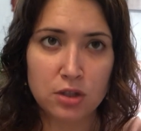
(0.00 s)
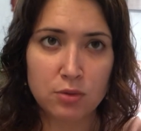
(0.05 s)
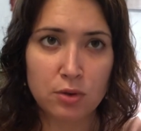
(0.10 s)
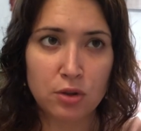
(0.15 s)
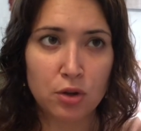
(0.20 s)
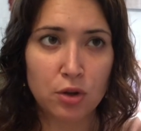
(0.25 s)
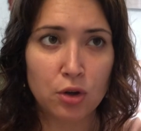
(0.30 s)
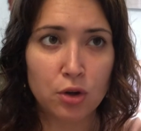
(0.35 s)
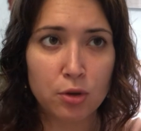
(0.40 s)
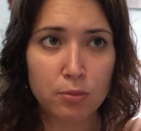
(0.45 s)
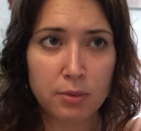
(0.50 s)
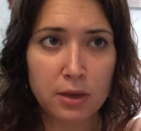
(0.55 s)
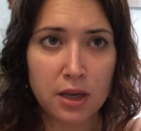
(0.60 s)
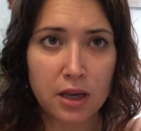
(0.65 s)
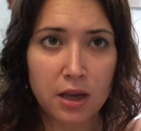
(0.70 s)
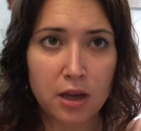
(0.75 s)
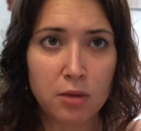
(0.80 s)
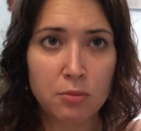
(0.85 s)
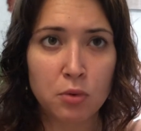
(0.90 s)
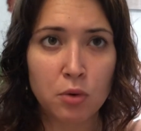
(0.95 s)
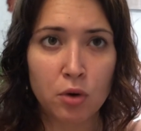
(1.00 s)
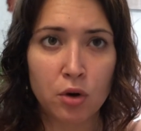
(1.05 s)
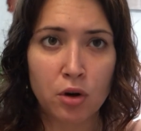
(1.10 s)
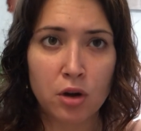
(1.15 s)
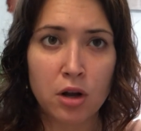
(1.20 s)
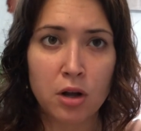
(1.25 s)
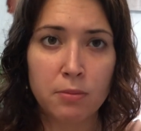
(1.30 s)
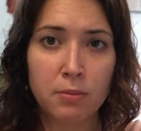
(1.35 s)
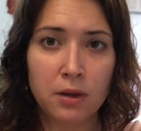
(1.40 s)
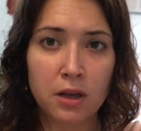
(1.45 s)
whether you're being helped or you're
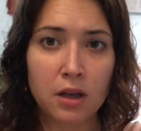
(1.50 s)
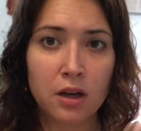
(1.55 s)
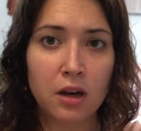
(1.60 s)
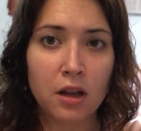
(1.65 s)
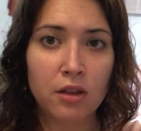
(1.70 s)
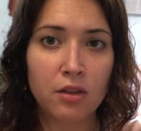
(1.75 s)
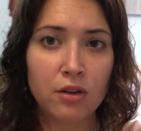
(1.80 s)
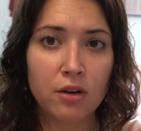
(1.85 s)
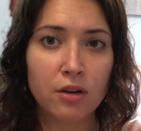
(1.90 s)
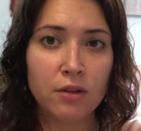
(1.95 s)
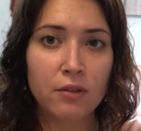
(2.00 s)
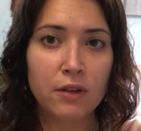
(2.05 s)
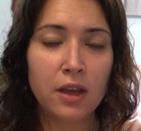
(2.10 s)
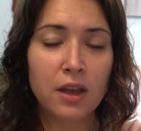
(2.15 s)
helping another.